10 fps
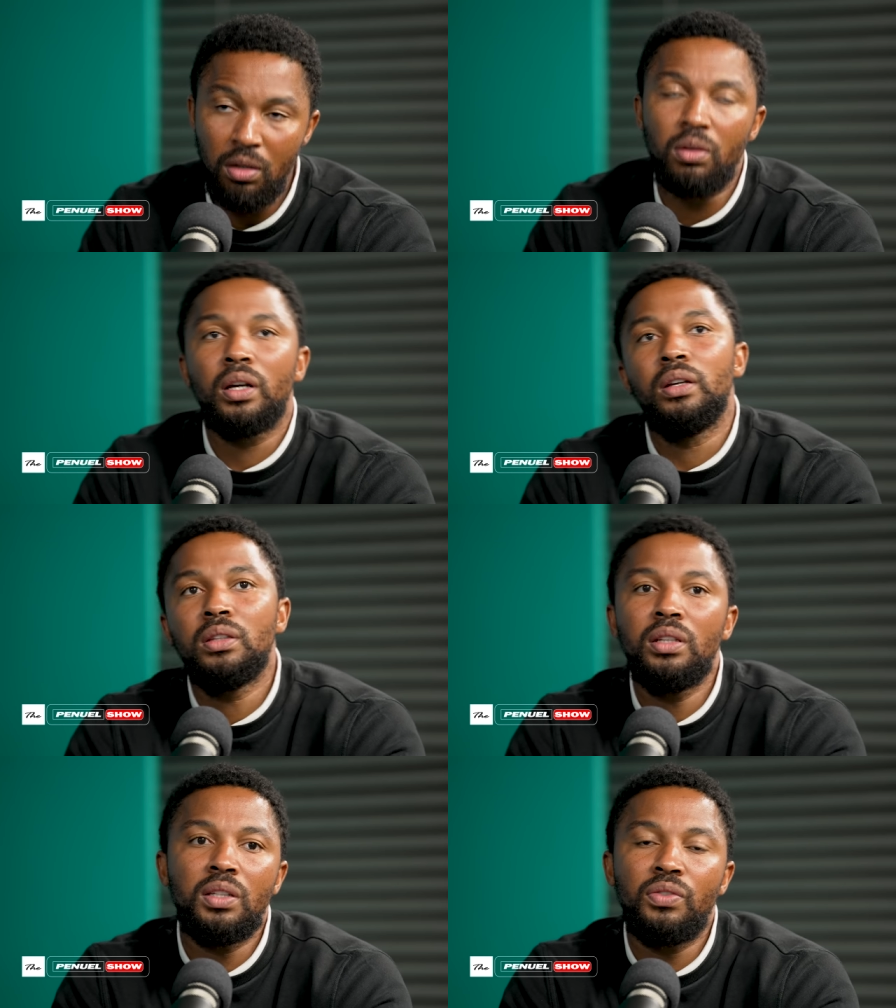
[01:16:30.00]
Okay.
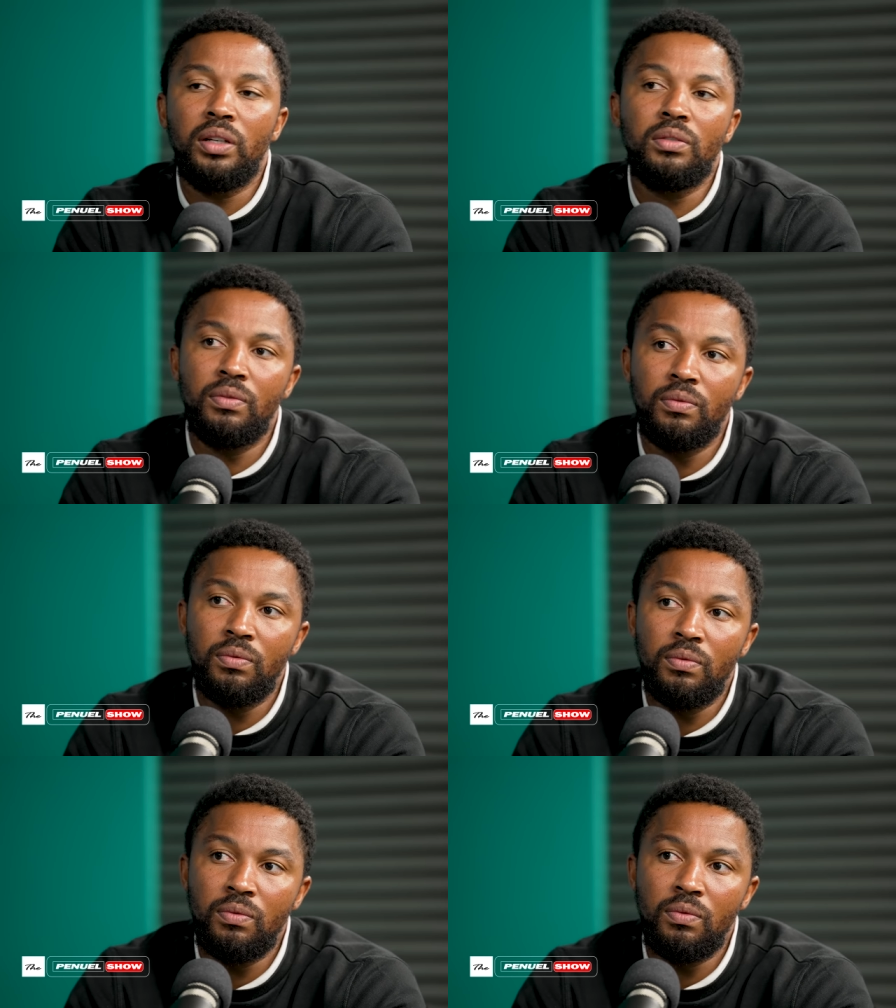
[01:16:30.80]
Then that's fine.
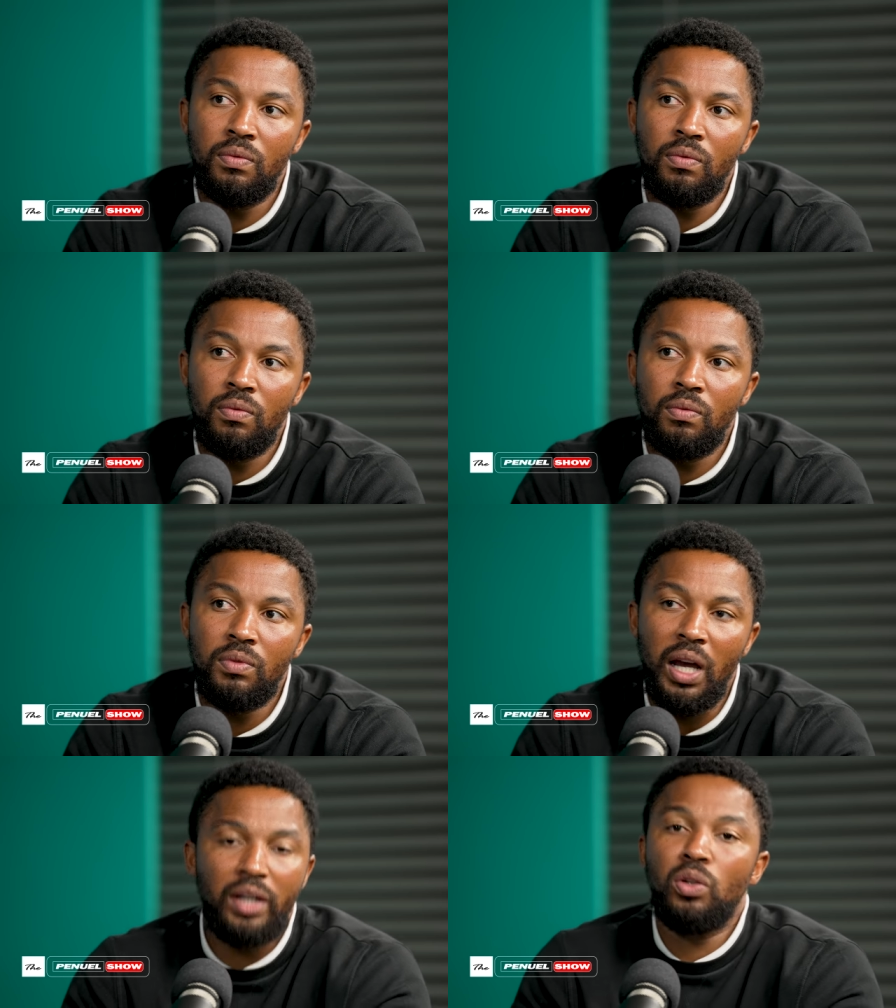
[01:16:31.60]

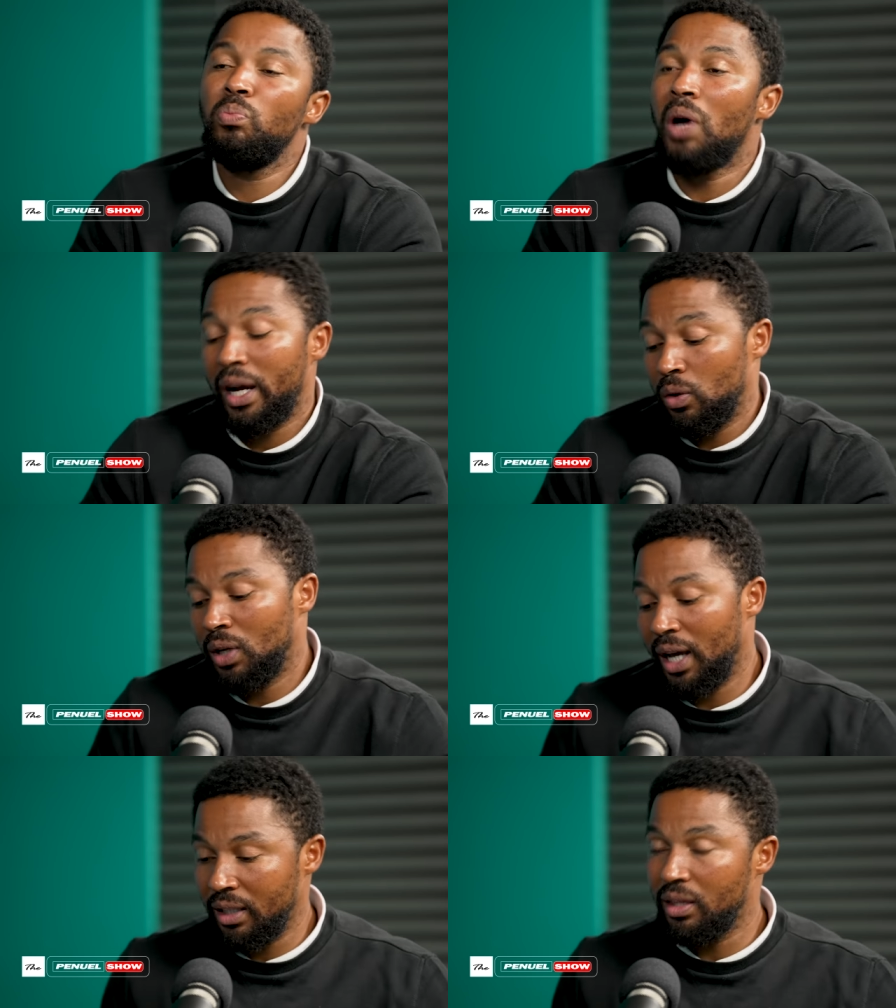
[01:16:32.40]
I don't
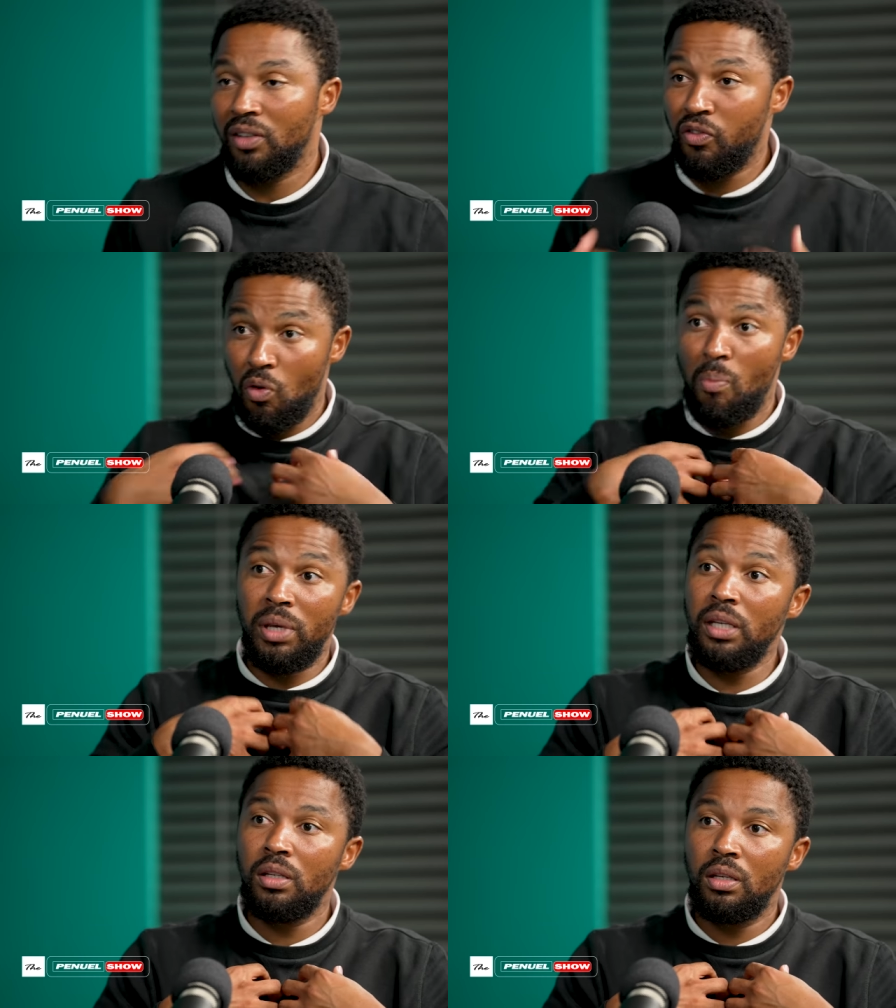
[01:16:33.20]
like that for
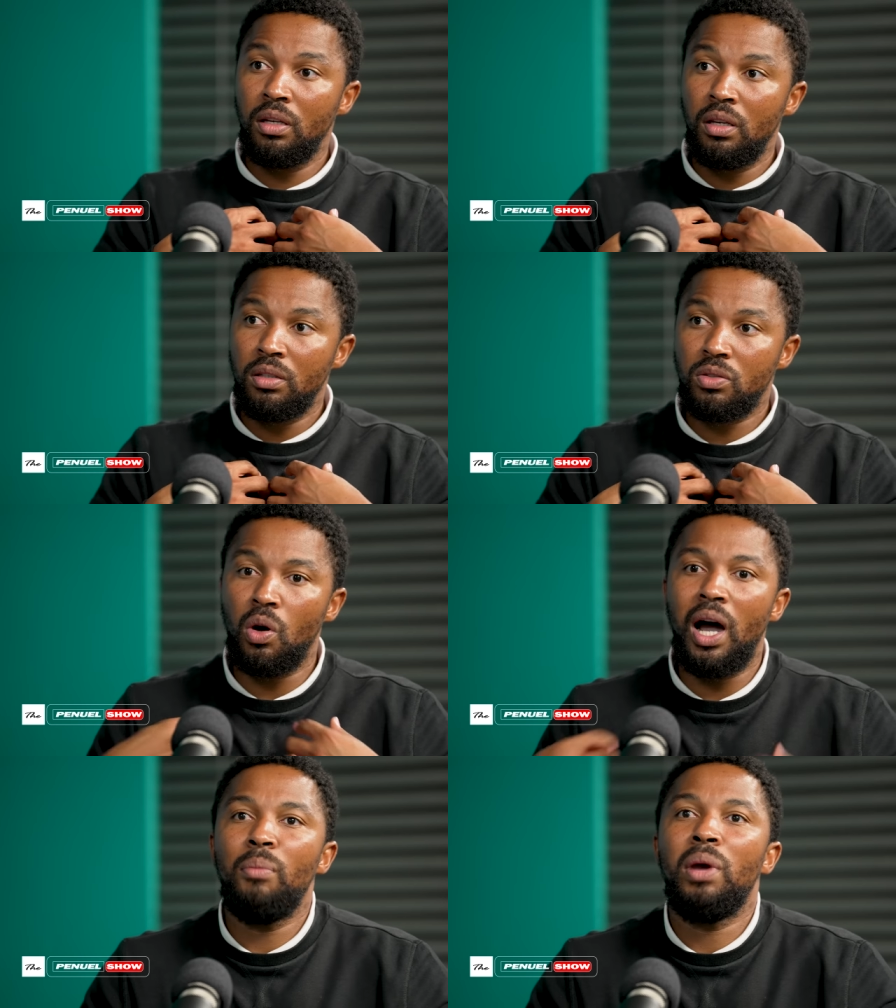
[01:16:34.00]
me. Mm.
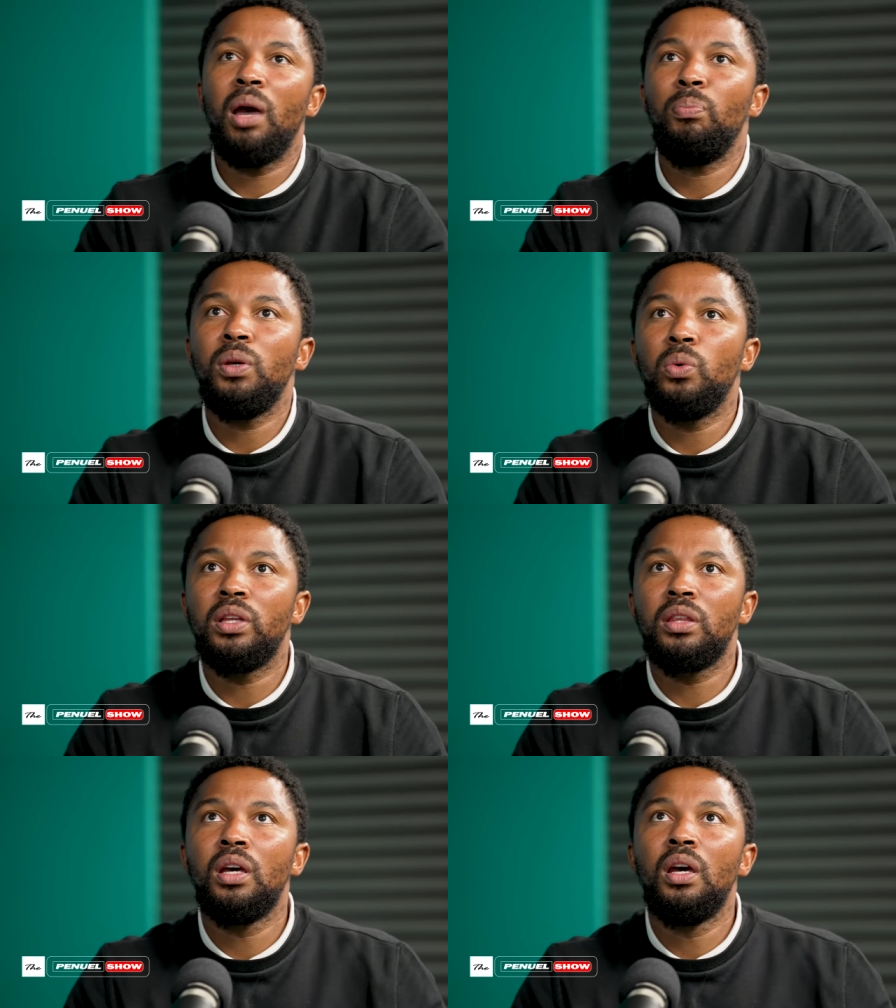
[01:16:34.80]
So I'm happy with...